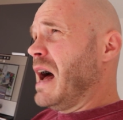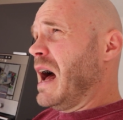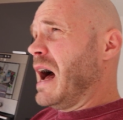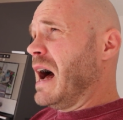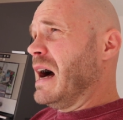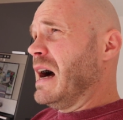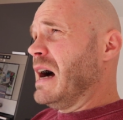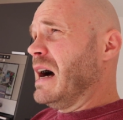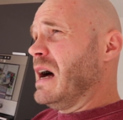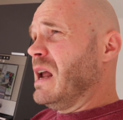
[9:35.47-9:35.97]

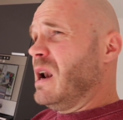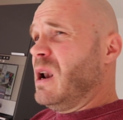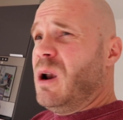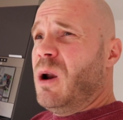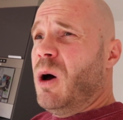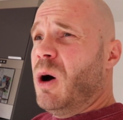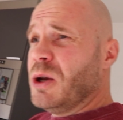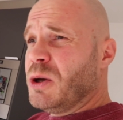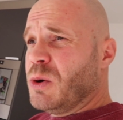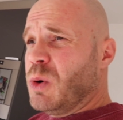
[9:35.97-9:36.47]

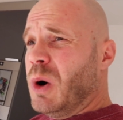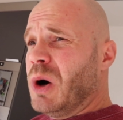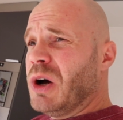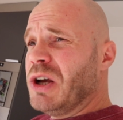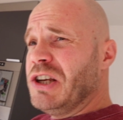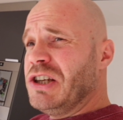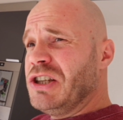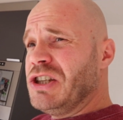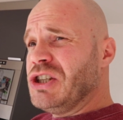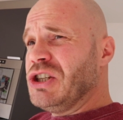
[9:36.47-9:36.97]

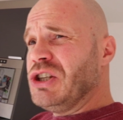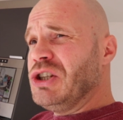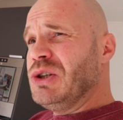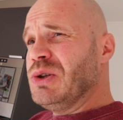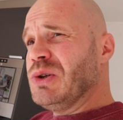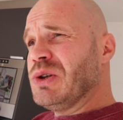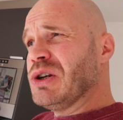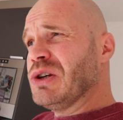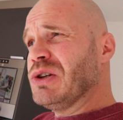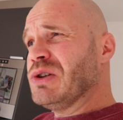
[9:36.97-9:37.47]
Likewise,
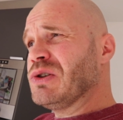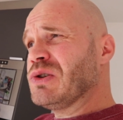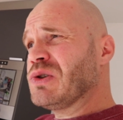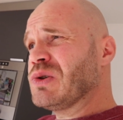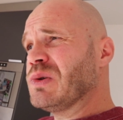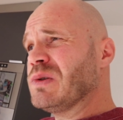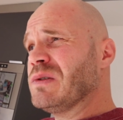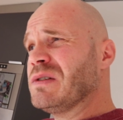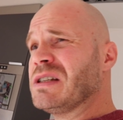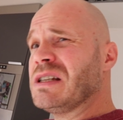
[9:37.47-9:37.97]
you can
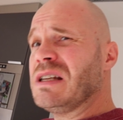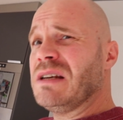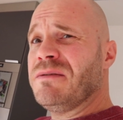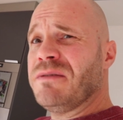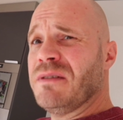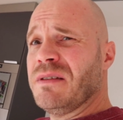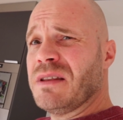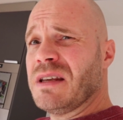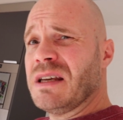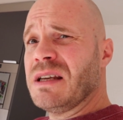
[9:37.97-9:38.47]
sort of
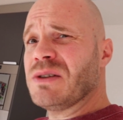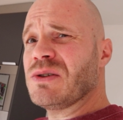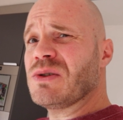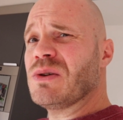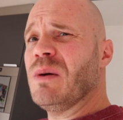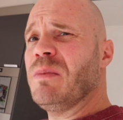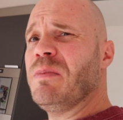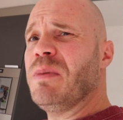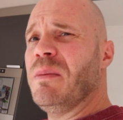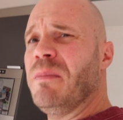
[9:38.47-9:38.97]
stiffen things
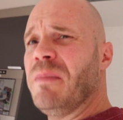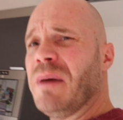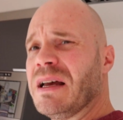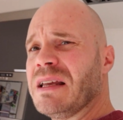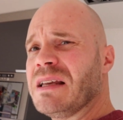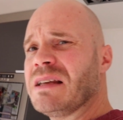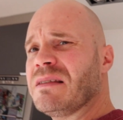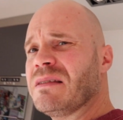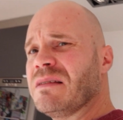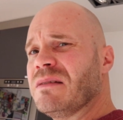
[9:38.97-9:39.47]
up and
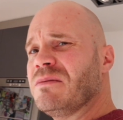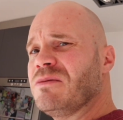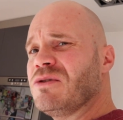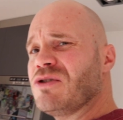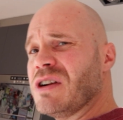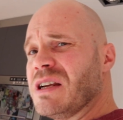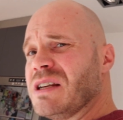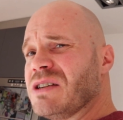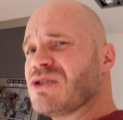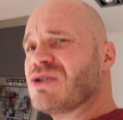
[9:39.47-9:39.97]
make the
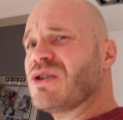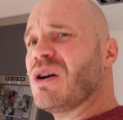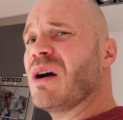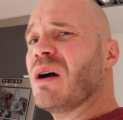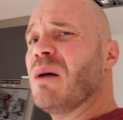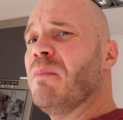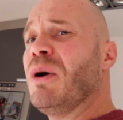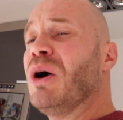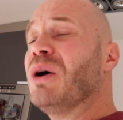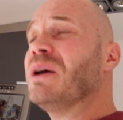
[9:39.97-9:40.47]
drink
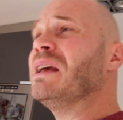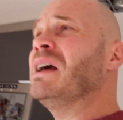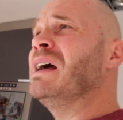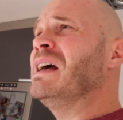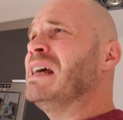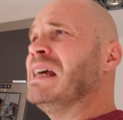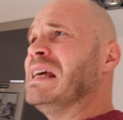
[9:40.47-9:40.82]
stronger by